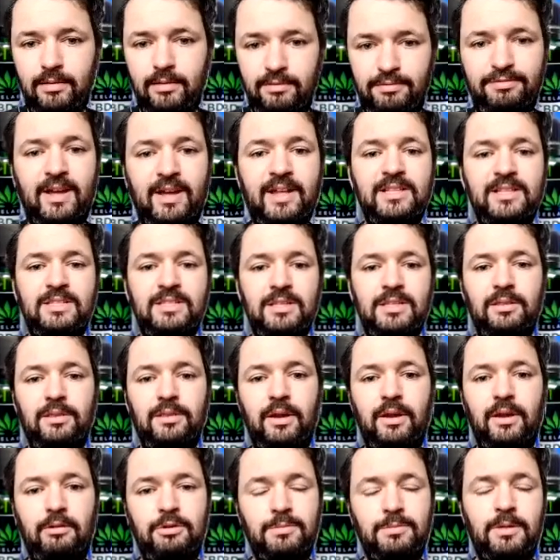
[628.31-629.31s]
fats in
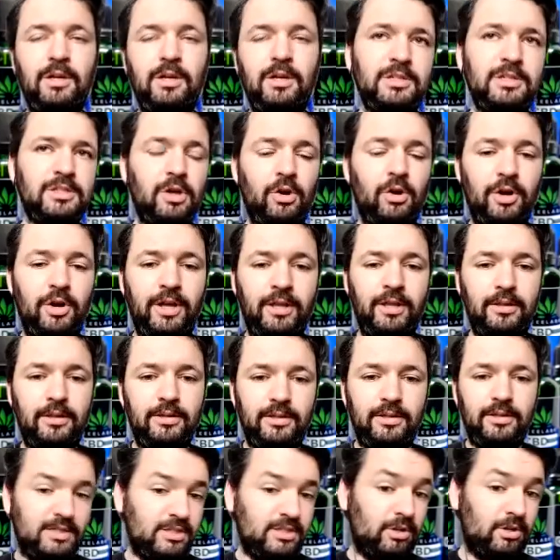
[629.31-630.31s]
there is because oil
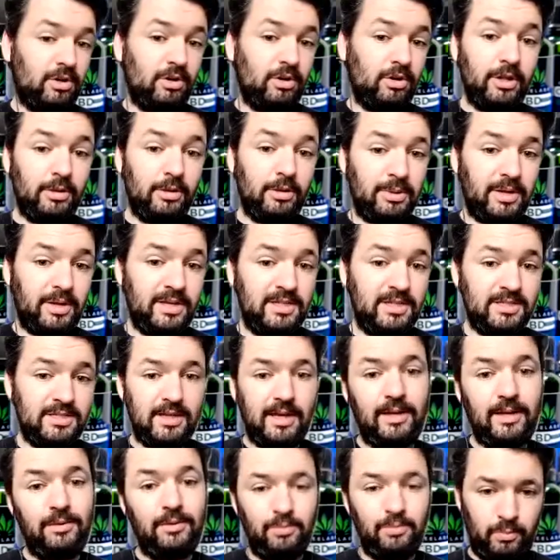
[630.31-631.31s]
is oil based,
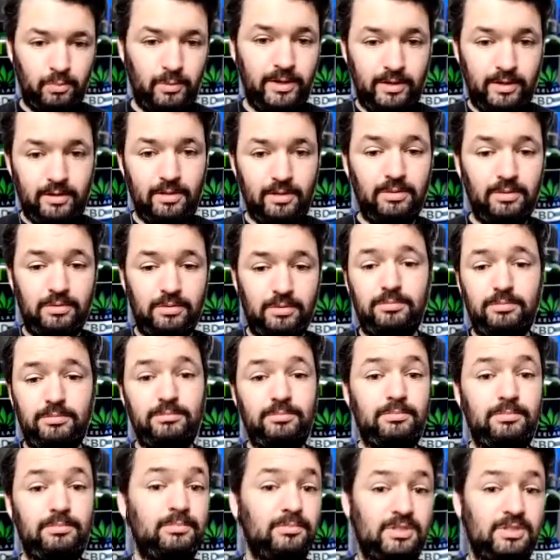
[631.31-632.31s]
and we're
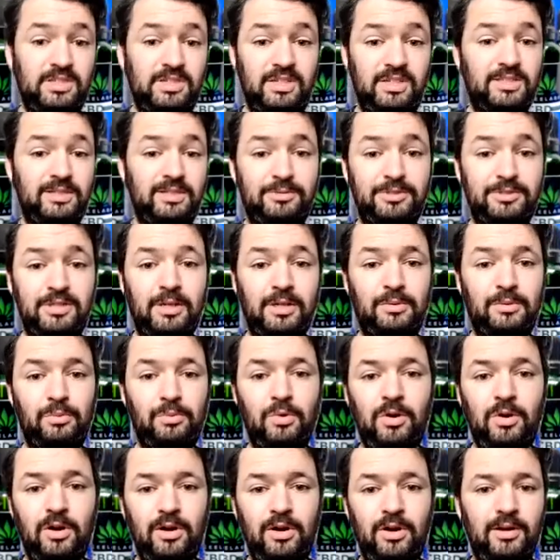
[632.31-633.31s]
60%
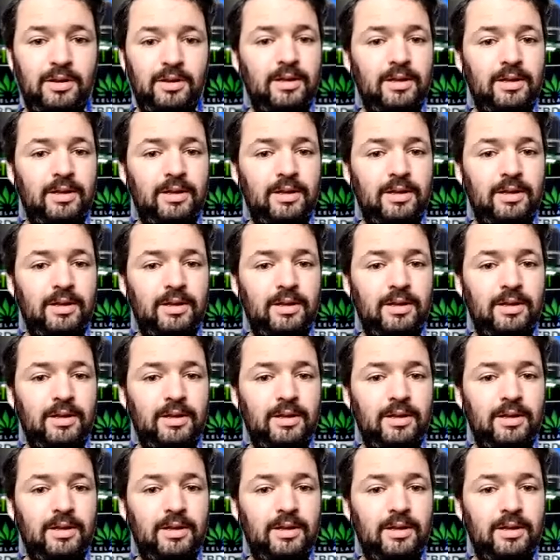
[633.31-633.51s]
water.